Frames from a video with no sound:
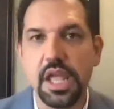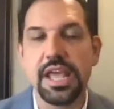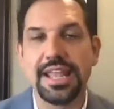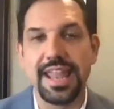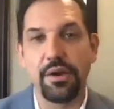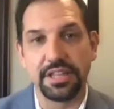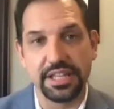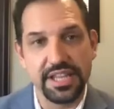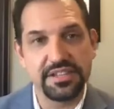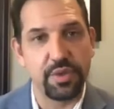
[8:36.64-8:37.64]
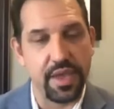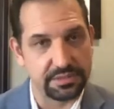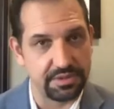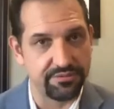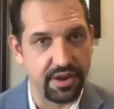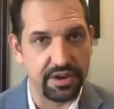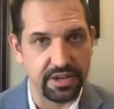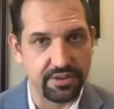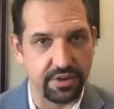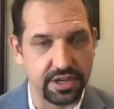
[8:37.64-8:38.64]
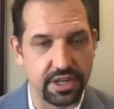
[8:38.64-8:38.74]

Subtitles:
Now, in the East, we have something very different,